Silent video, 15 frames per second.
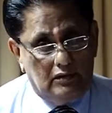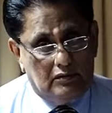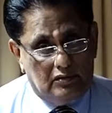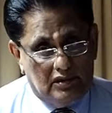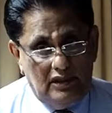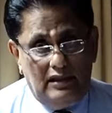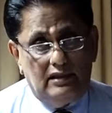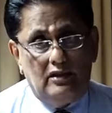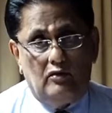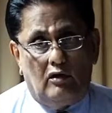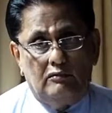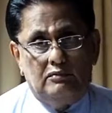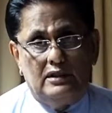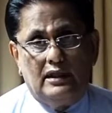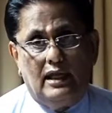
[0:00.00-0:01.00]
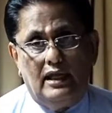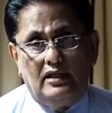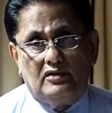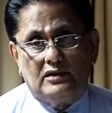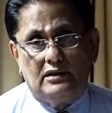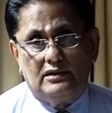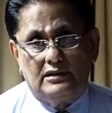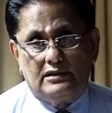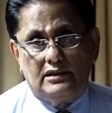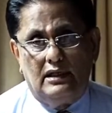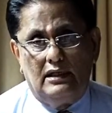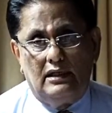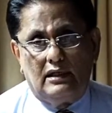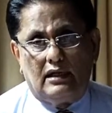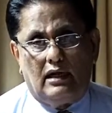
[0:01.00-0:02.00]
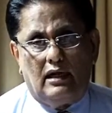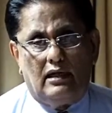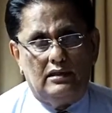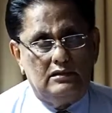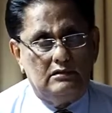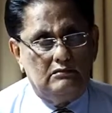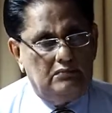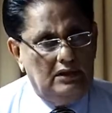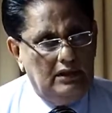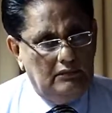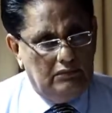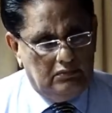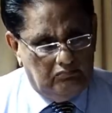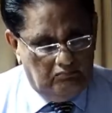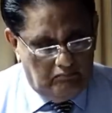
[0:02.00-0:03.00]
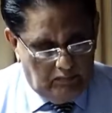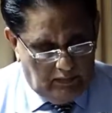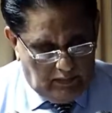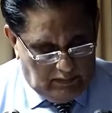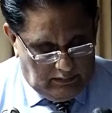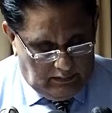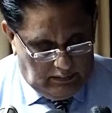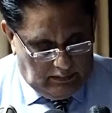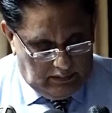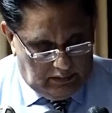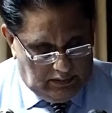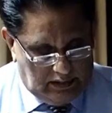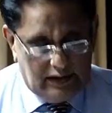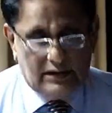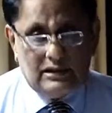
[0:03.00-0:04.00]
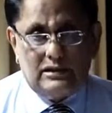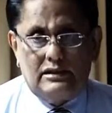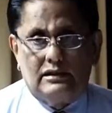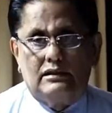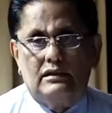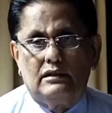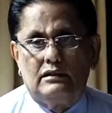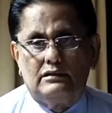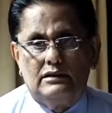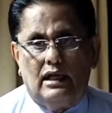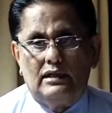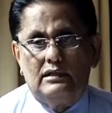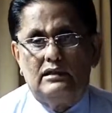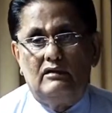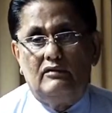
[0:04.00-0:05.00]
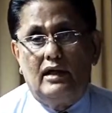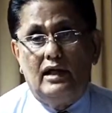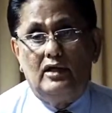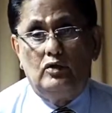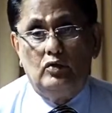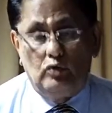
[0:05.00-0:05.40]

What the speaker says: treaty obligations can't be just done the way you